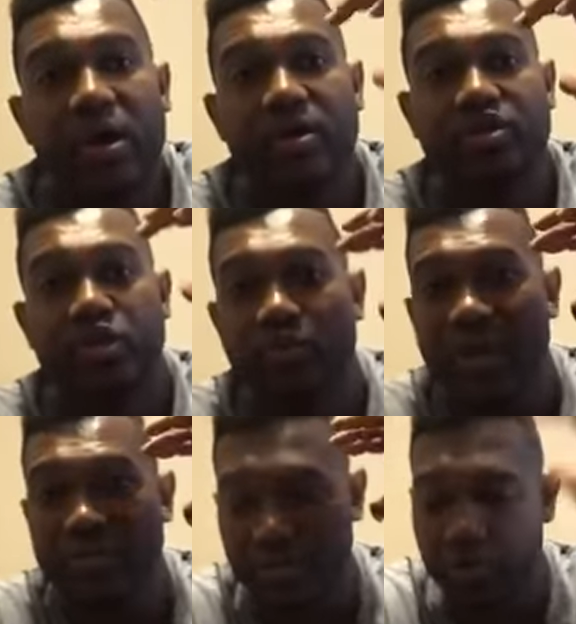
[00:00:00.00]
into,
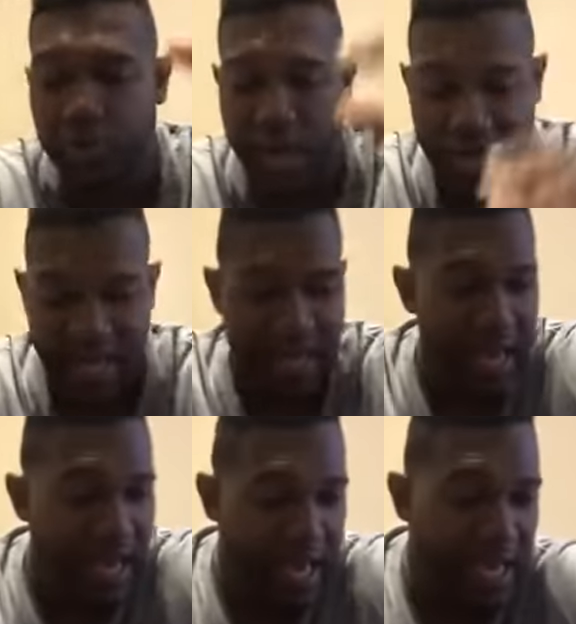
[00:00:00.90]
into a...
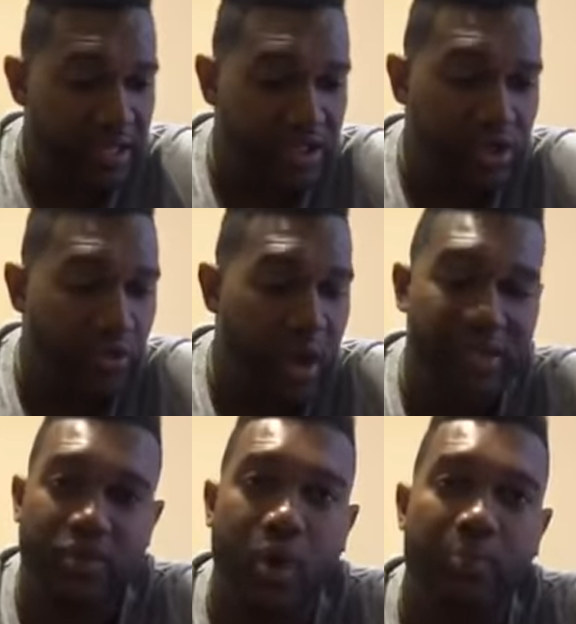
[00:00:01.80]
and to,
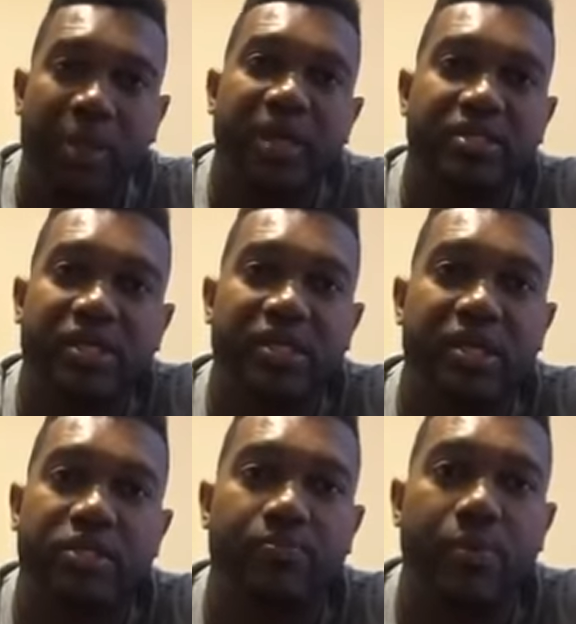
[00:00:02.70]
uh, to a place he
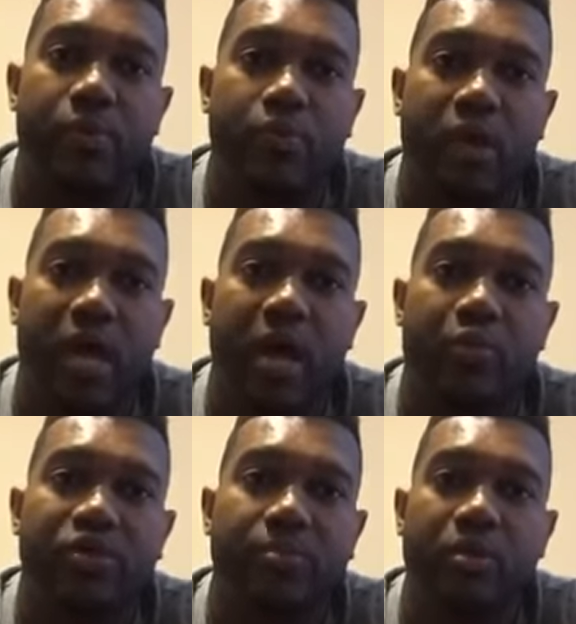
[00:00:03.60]
tended to. Remember when
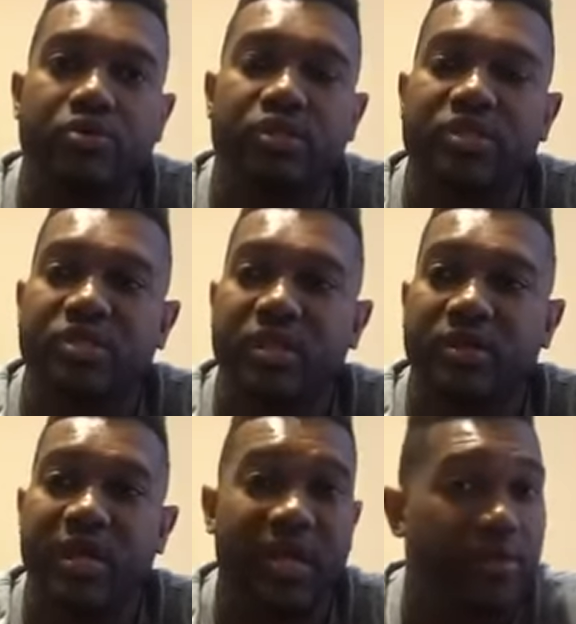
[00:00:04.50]
God went to Moses, and
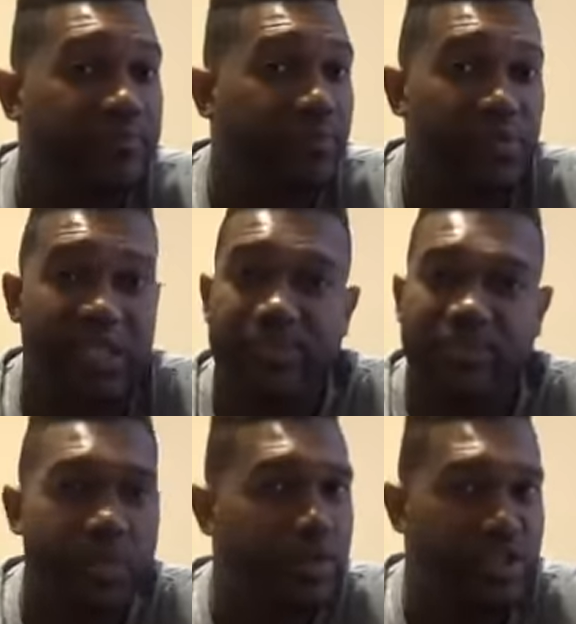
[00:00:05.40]
again, same
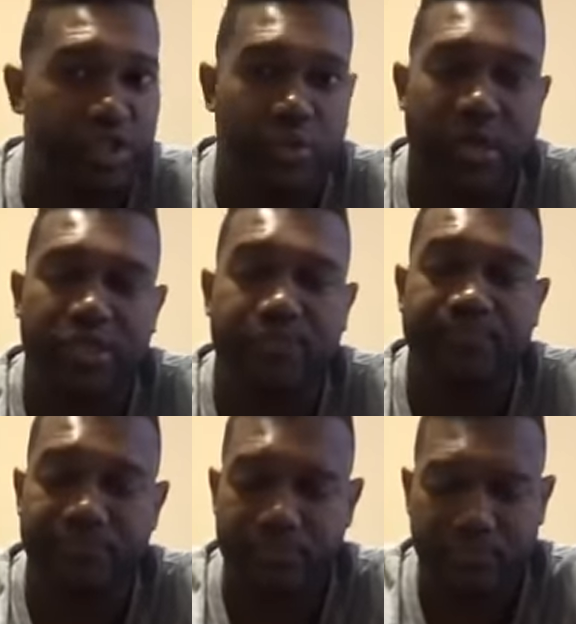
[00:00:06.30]
similar
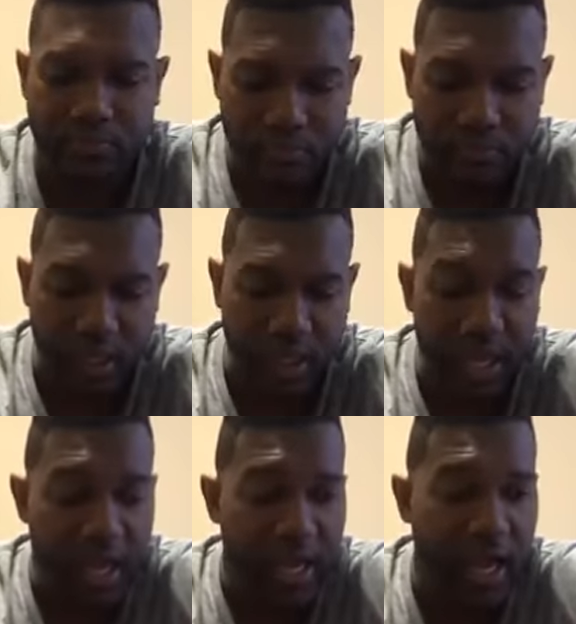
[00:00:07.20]
situation.
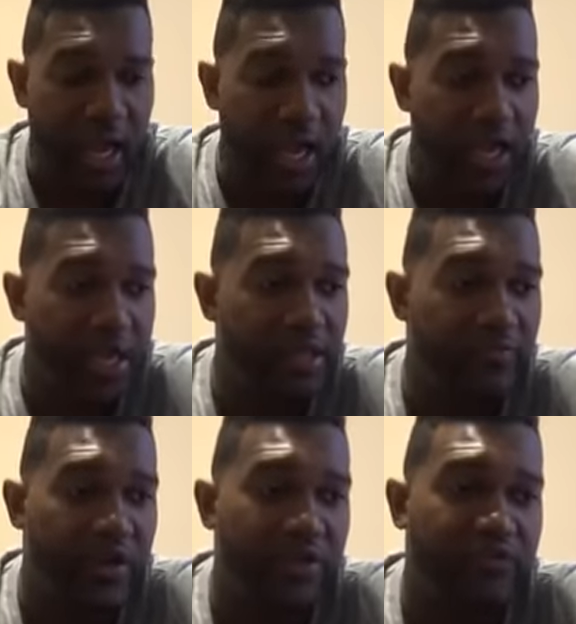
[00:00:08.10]
Uh, the
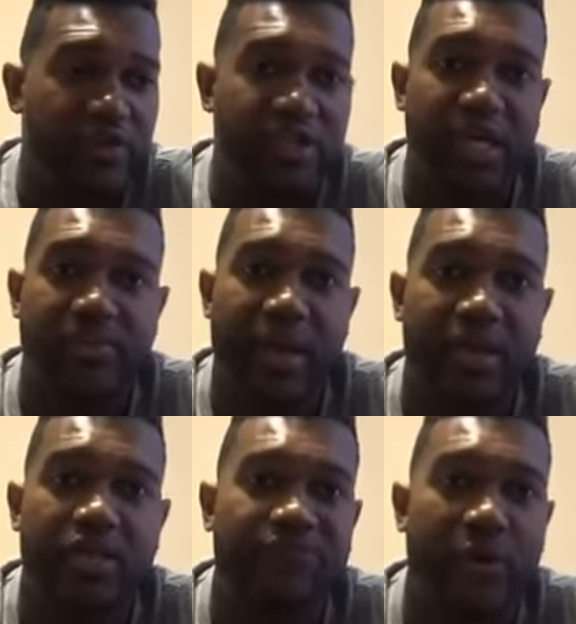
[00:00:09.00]
very first thing, man,
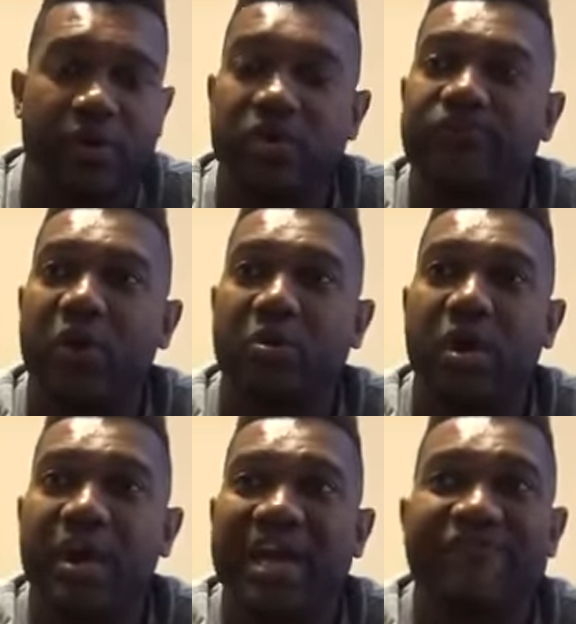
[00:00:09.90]
he spoke, he felt,
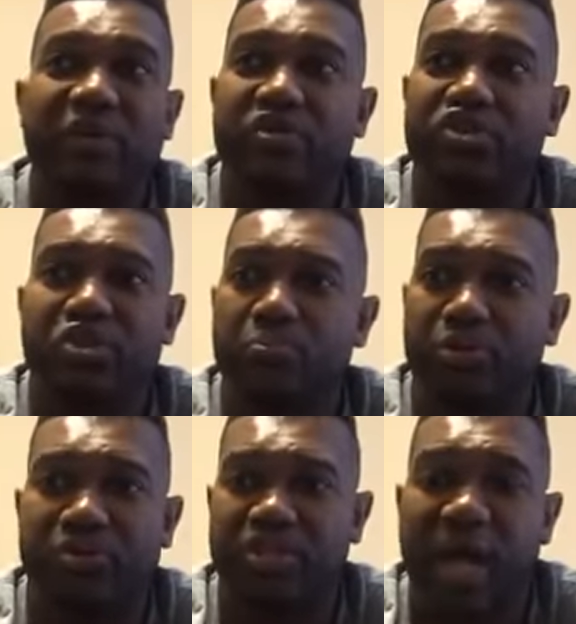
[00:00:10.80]
he felt
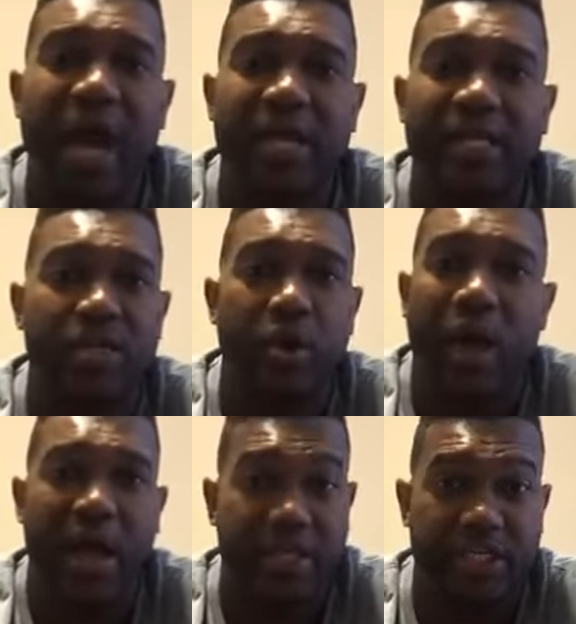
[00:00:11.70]
super shy. He didn't
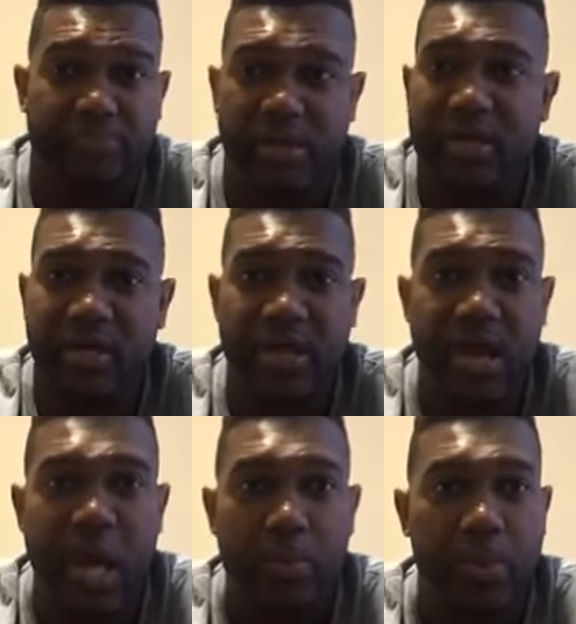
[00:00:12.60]
know how to speak.
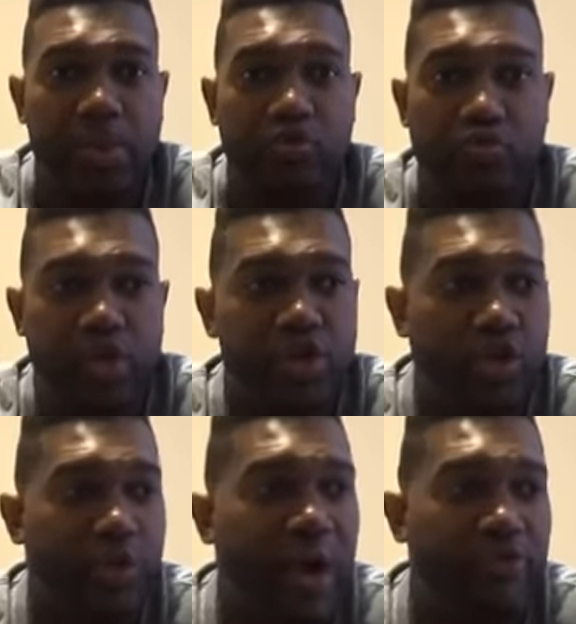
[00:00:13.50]
But when you read
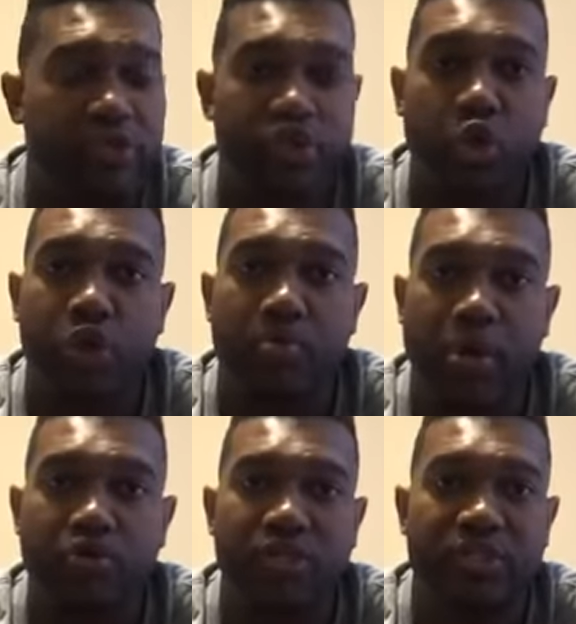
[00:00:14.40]
throughout the story of
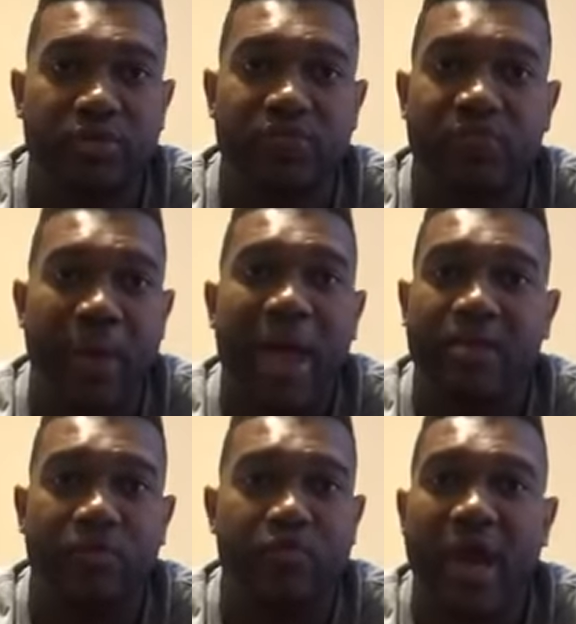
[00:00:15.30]
Moses and,
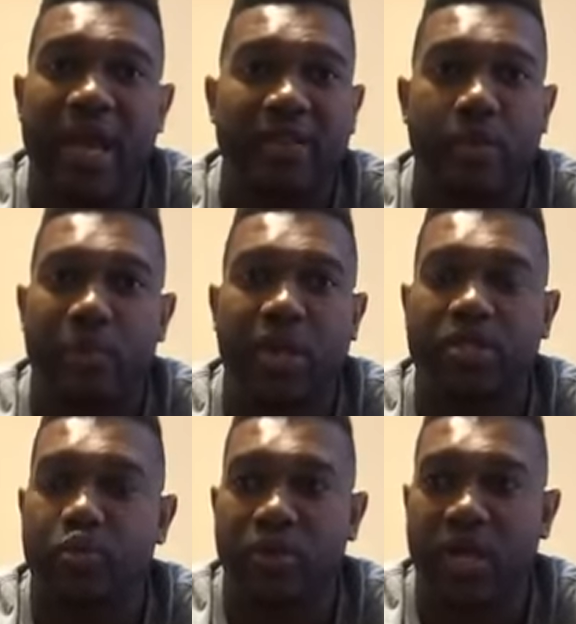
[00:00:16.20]
Pat, and right at the
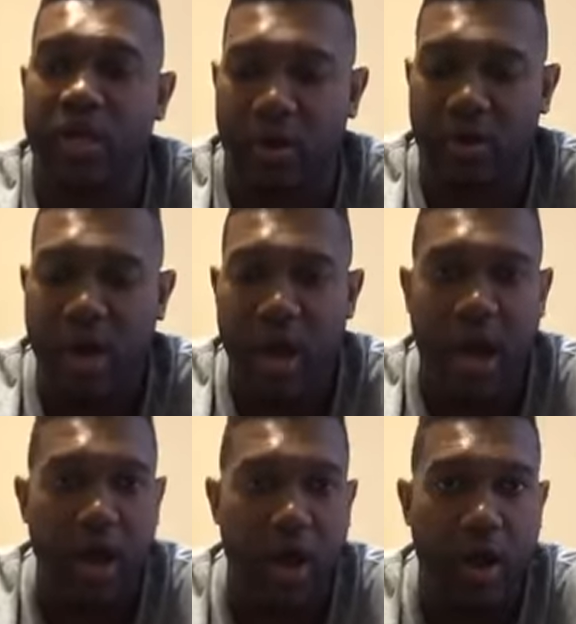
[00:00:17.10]
place where they are
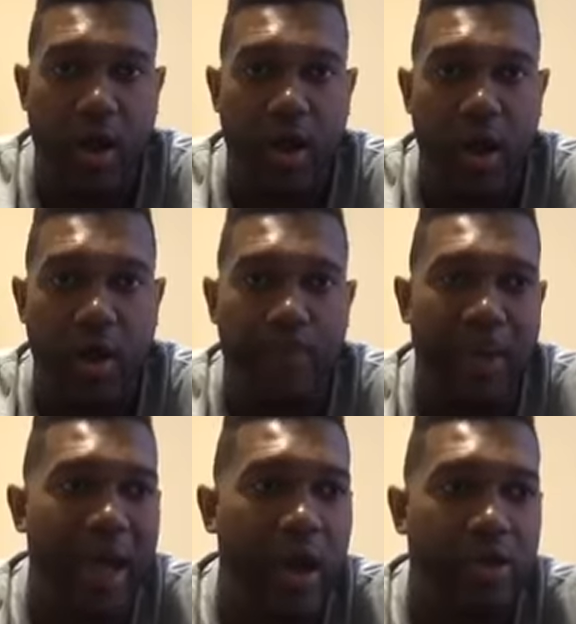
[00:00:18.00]
uh,
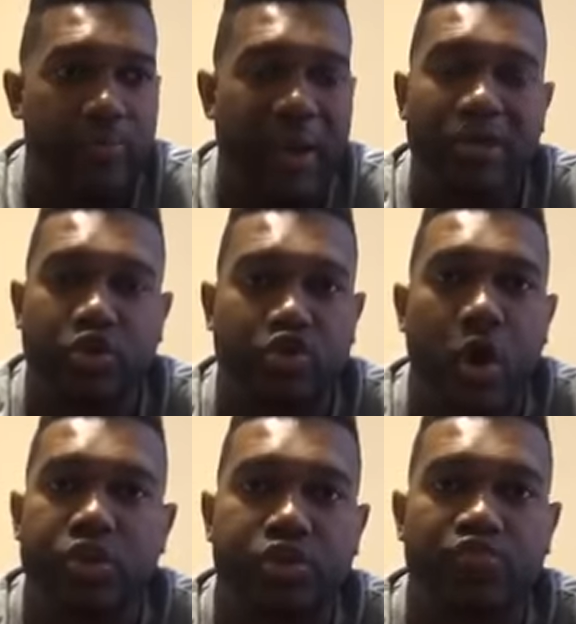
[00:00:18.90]
uh, about to
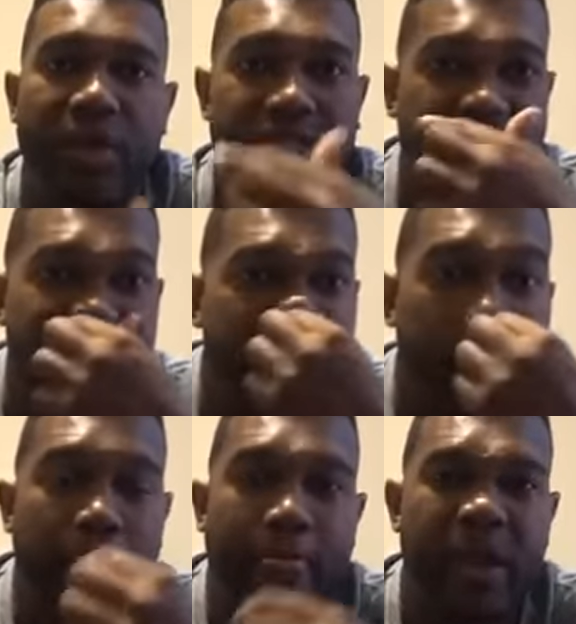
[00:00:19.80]
cross the Red Sea,
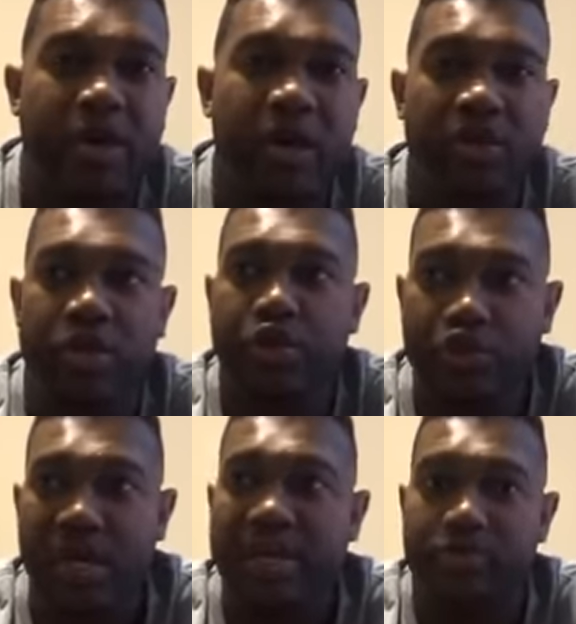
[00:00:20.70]
and, uh, and the
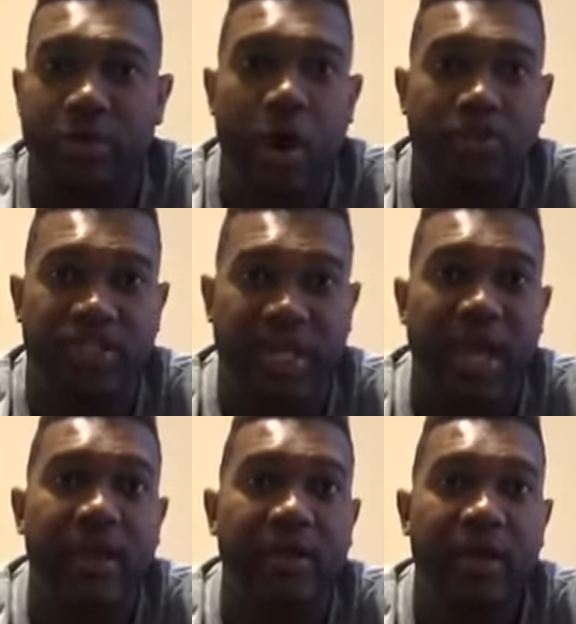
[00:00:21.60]
Israelites were all
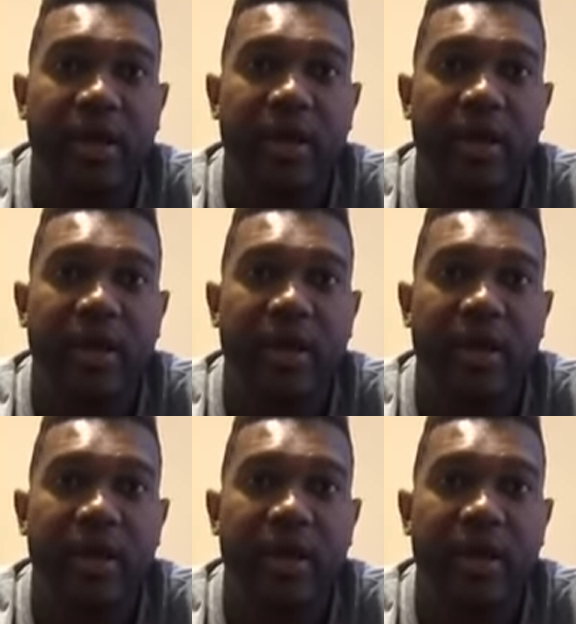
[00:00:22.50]
scared,